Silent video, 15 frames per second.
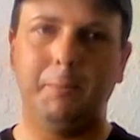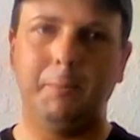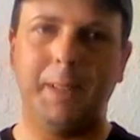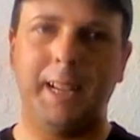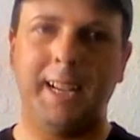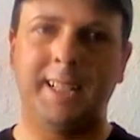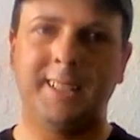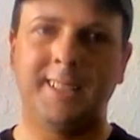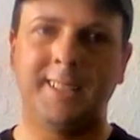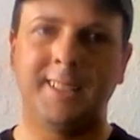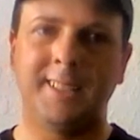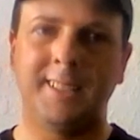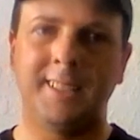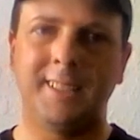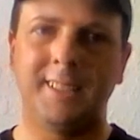
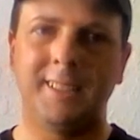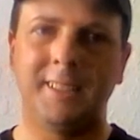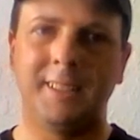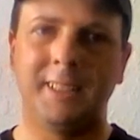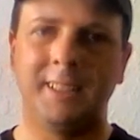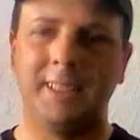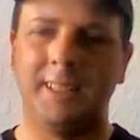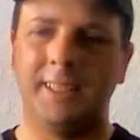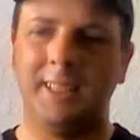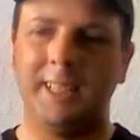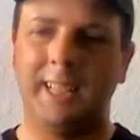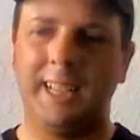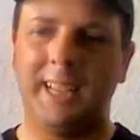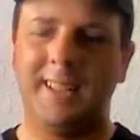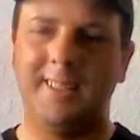Max
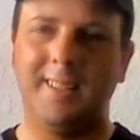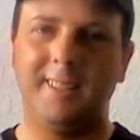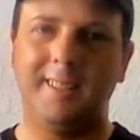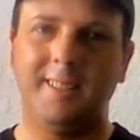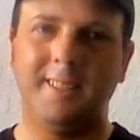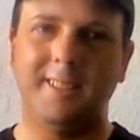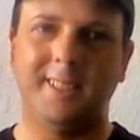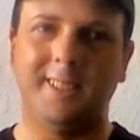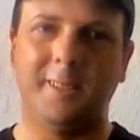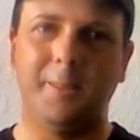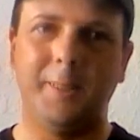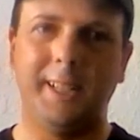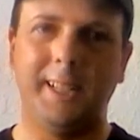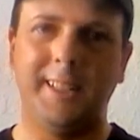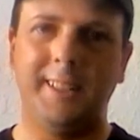and
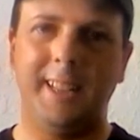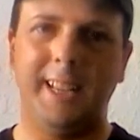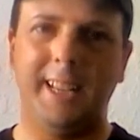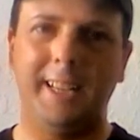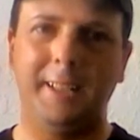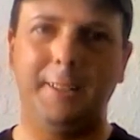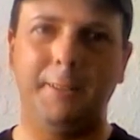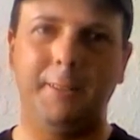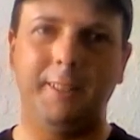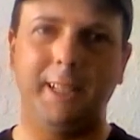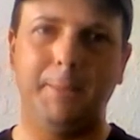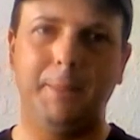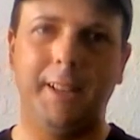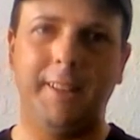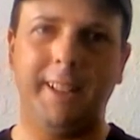Toby
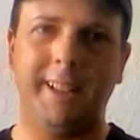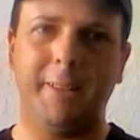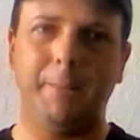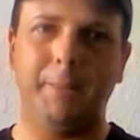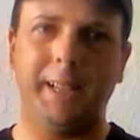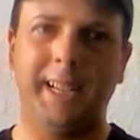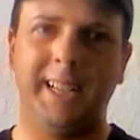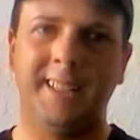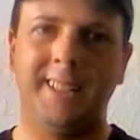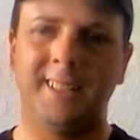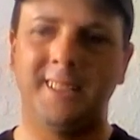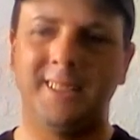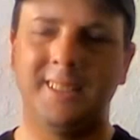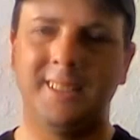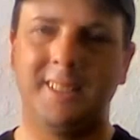they made like a bet,
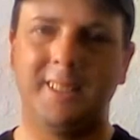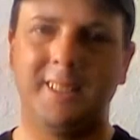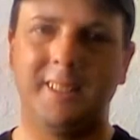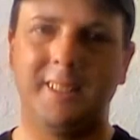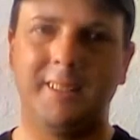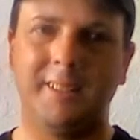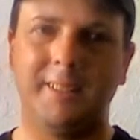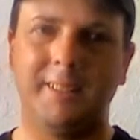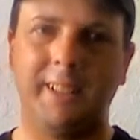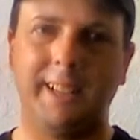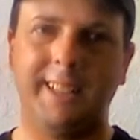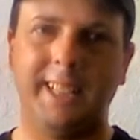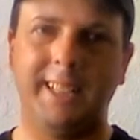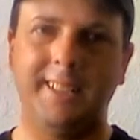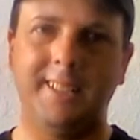
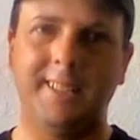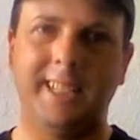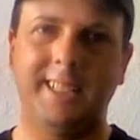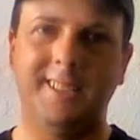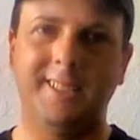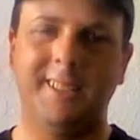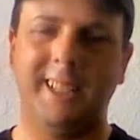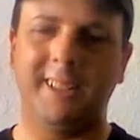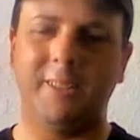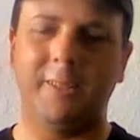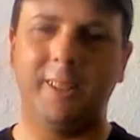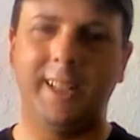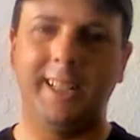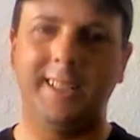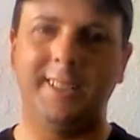like they do like
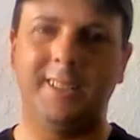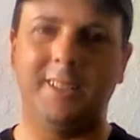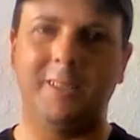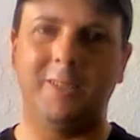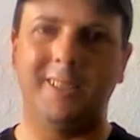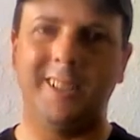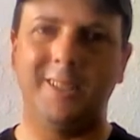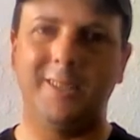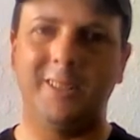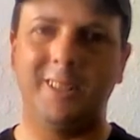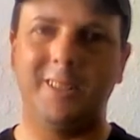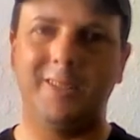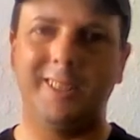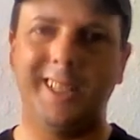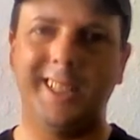a
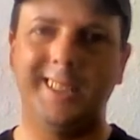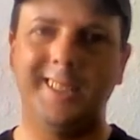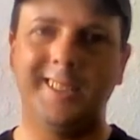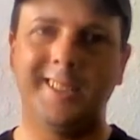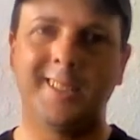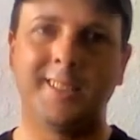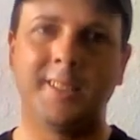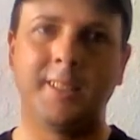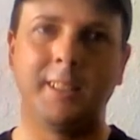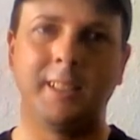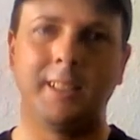race.